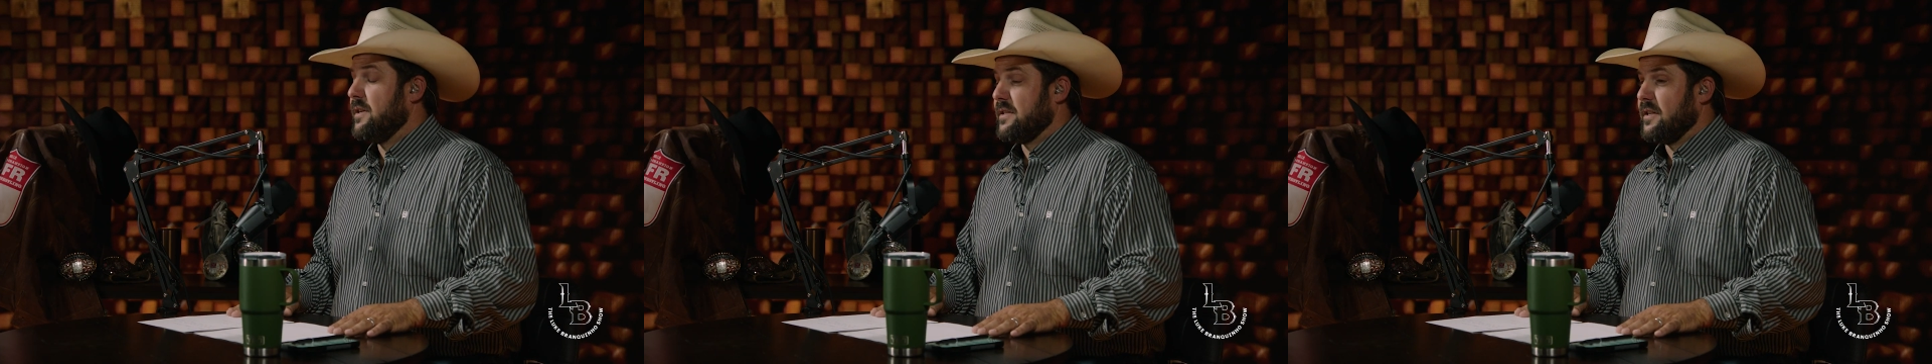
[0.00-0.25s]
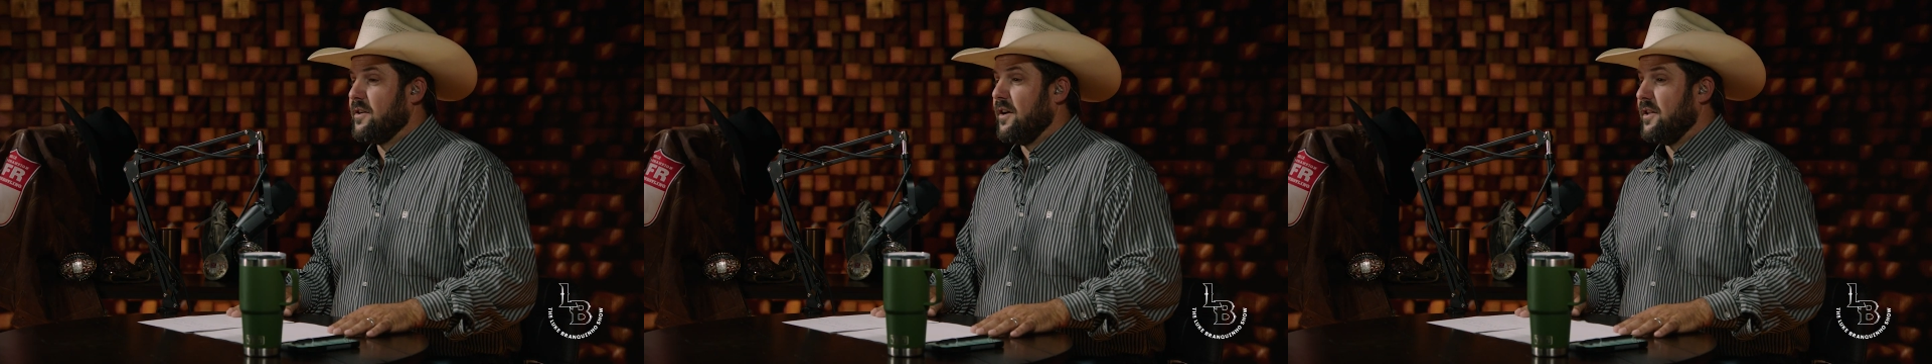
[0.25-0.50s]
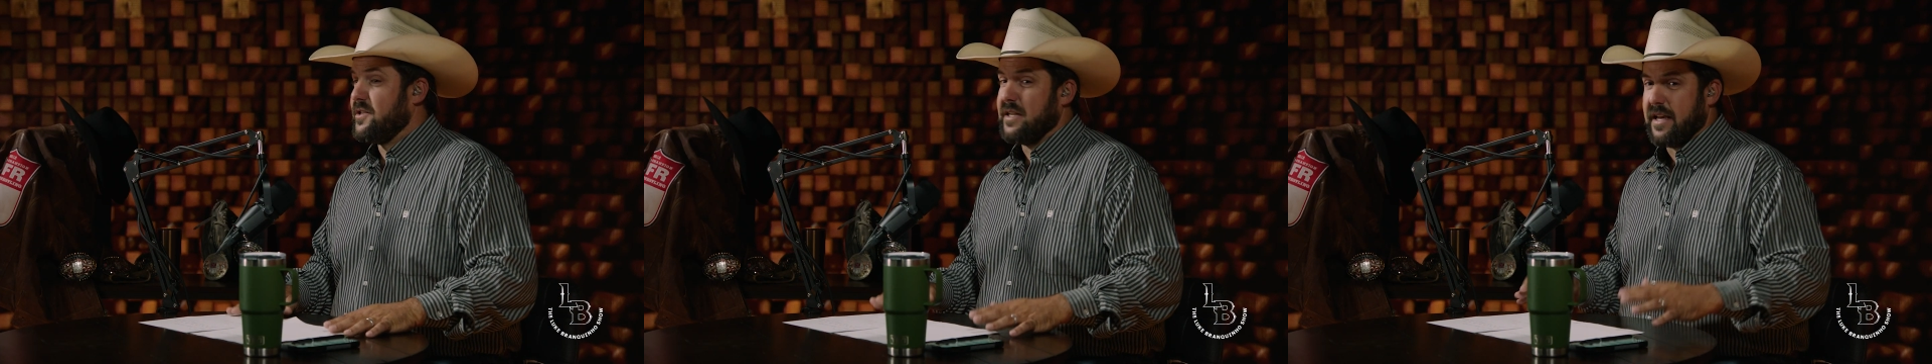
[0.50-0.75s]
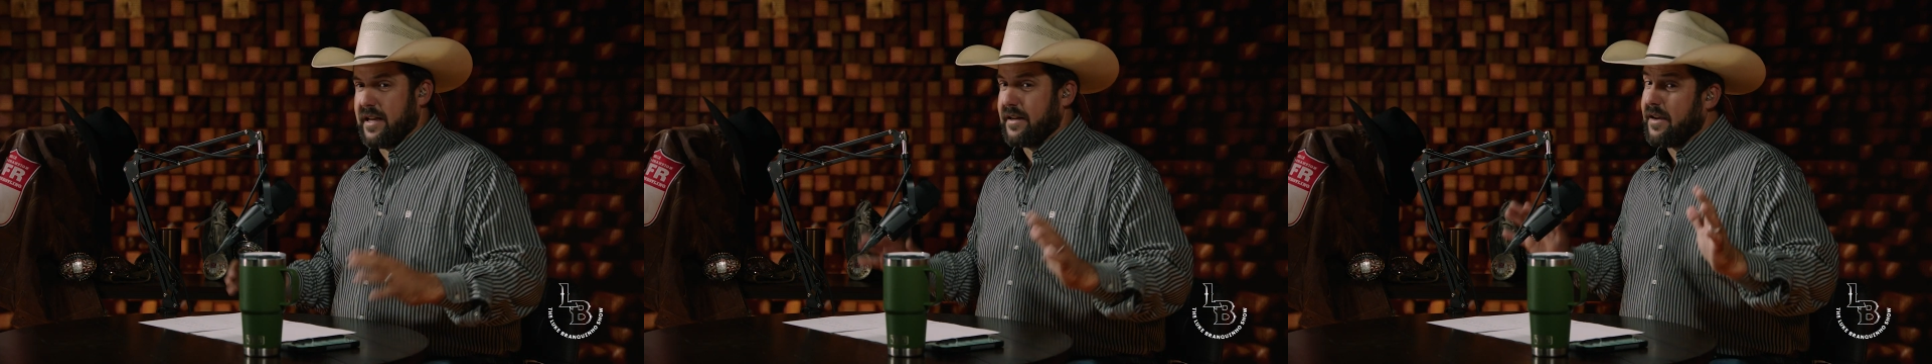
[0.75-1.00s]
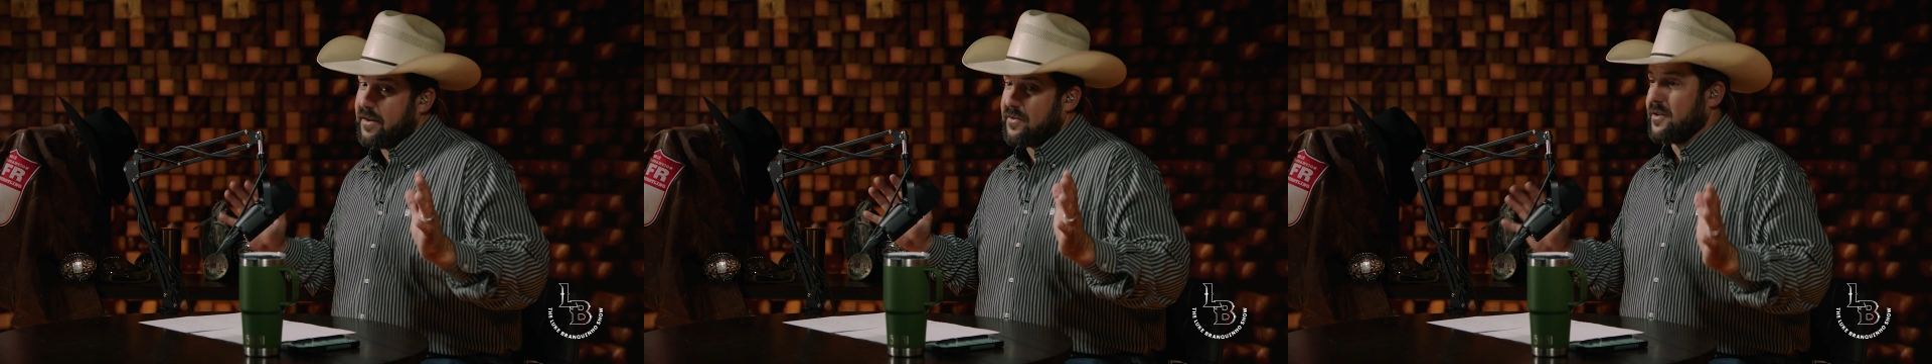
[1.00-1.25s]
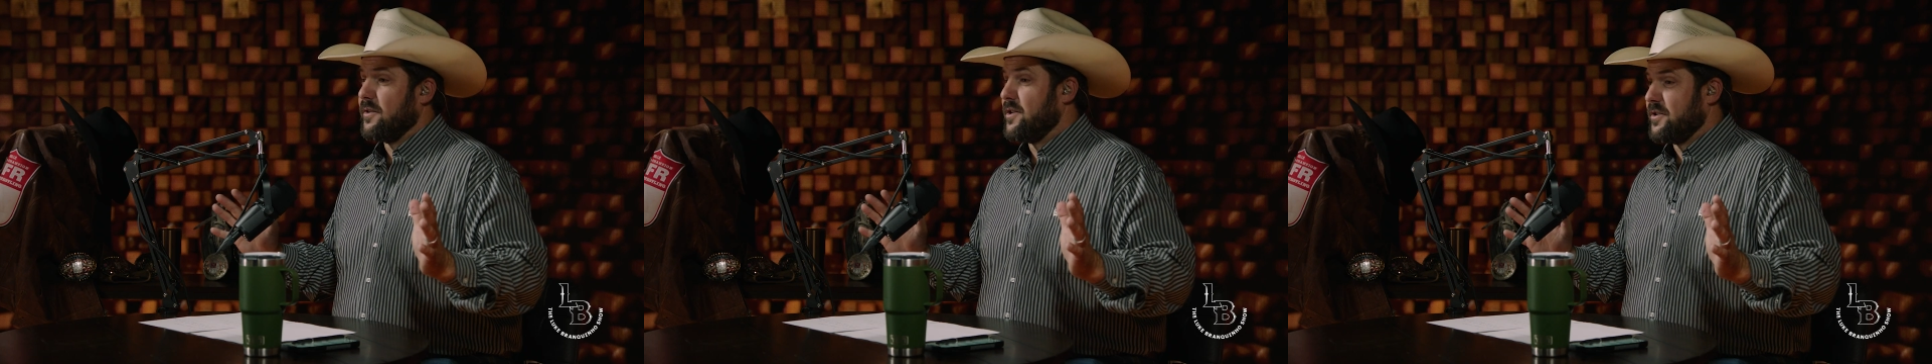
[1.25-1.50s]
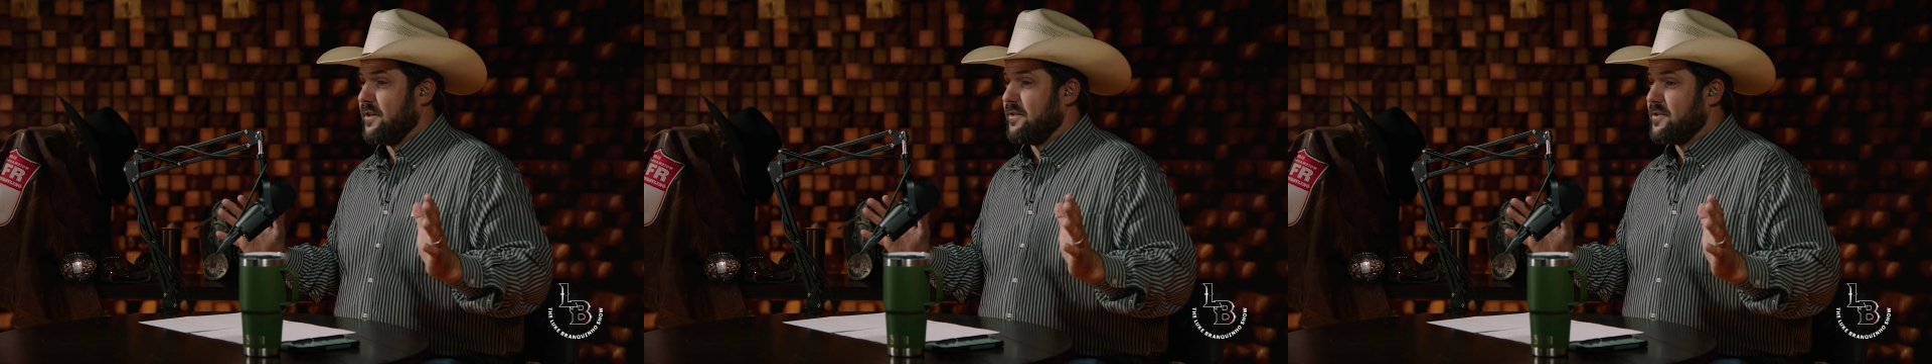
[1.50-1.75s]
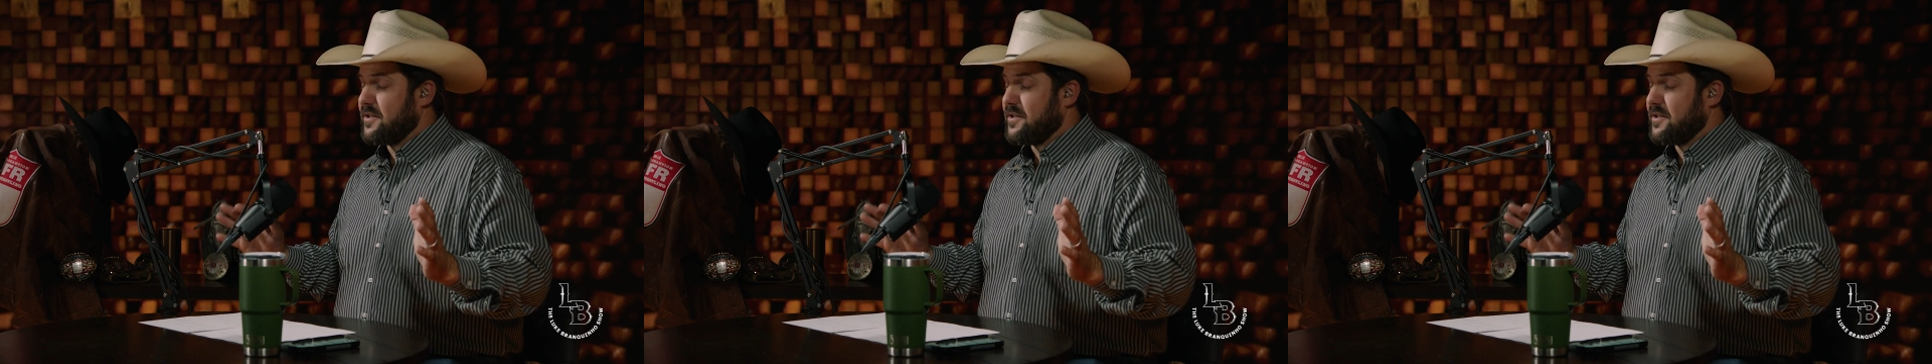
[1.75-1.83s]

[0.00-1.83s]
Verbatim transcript: was in college and I had kind of a crush on her,